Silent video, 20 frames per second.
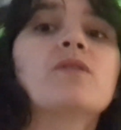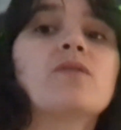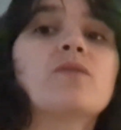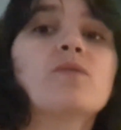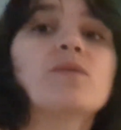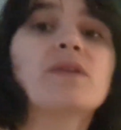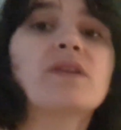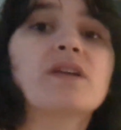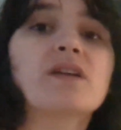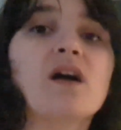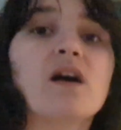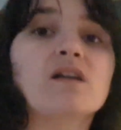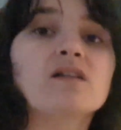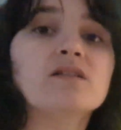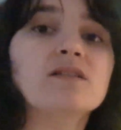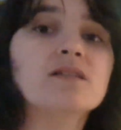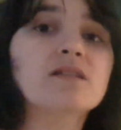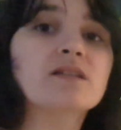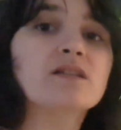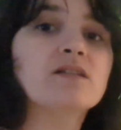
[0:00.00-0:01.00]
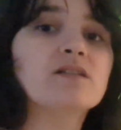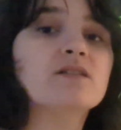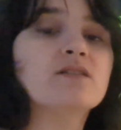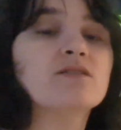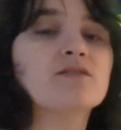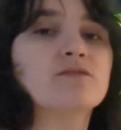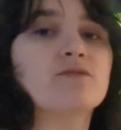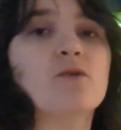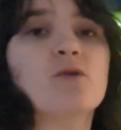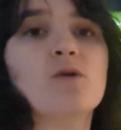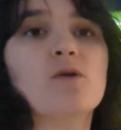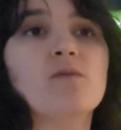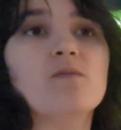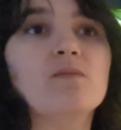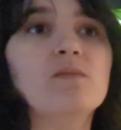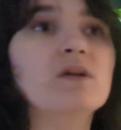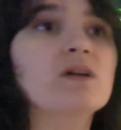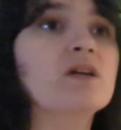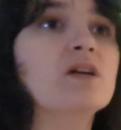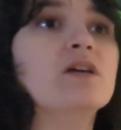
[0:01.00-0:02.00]
with gunk from
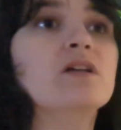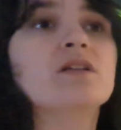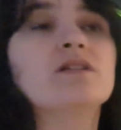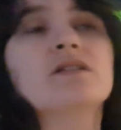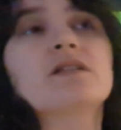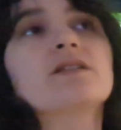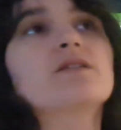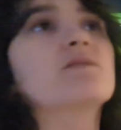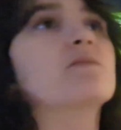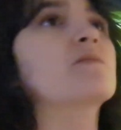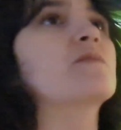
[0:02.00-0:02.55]
like